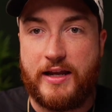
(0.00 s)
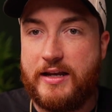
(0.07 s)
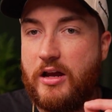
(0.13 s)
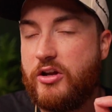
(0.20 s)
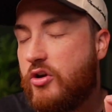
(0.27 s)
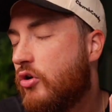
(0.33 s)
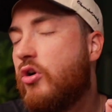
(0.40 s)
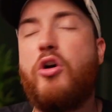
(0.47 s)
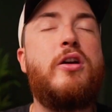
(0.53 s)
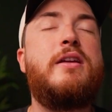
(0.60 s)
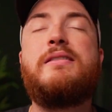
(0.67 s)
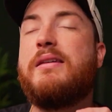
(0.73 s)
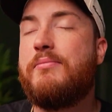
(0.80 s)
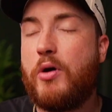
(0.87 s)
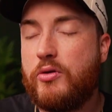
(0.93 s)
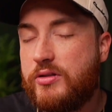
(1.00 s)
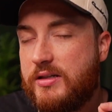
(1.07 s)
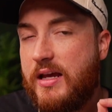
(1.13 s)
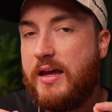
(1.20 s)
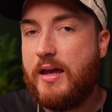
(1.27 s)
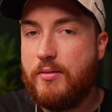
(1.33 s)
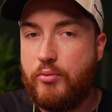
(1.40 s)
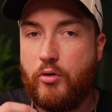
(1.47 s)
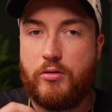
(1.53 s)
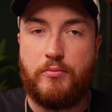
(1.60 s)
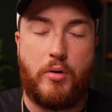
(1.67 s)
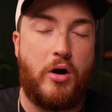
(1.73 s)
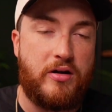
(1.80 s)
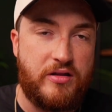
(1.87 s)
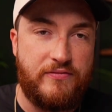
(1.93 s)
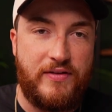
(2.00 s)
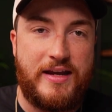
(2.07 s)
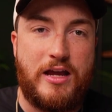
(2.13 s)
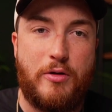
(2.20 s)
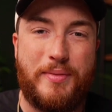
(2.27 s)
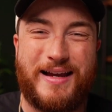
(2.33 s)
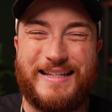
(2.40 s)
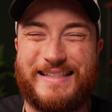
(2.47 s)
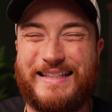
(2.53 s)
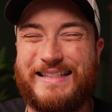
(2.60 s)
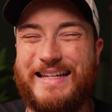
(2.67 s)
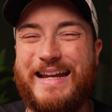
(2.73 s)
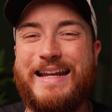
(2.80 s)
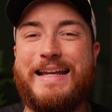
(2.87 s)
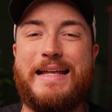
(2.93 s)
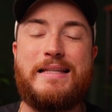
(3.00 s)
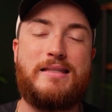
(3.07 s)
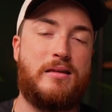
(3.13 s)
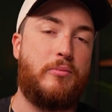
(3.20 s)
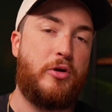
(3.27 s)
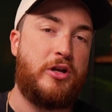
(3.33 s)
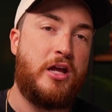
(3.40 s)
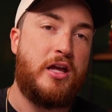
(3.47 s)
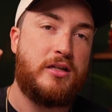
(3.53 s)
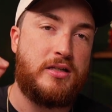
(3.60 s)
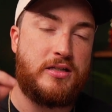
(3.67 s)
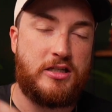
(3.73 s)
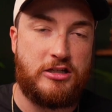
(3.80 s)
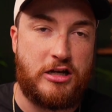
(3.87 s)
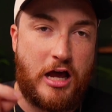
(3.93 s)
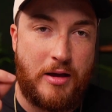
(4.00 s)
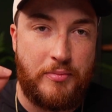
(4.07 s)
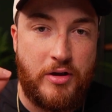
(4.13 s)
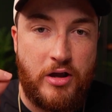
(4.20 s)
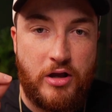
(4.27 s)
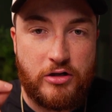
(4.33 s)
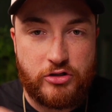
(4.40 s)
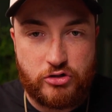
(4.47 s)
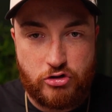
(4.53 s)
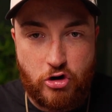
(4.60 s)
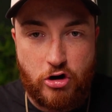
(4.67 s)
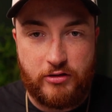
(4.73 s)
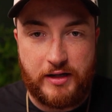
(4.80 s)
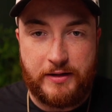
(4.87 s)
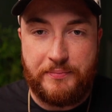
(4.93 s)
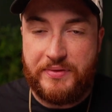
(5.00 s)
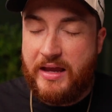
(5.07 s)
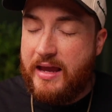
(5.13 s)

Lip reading: and now your hook is the most important part of the video because it's going to get someone to stop scrolling.